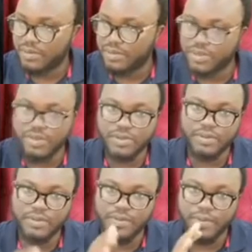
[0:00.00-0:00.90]

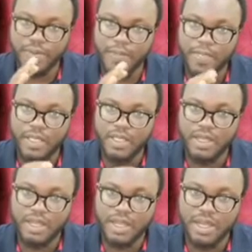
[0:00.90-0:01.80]
So
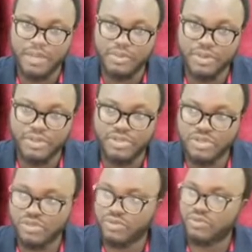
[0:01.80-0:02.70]
I'm going
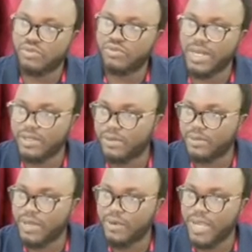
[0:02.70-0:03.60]
to round up
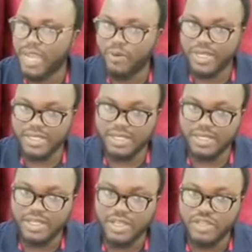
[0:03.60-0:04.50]
now.
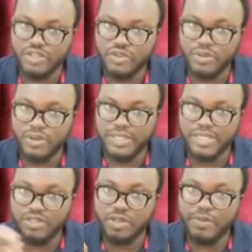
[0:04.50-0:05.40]
So, but
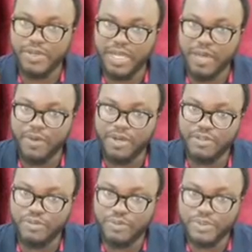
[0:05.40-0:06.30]
this topic, I want
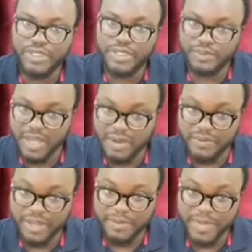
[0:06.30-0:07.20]
us to put in the back
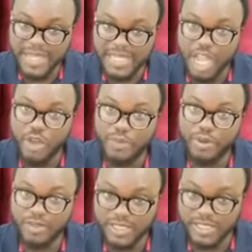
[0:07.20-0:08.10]
of our mind how
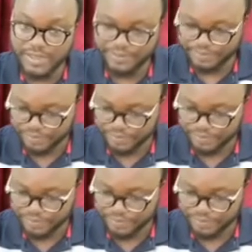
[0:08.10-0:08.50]
important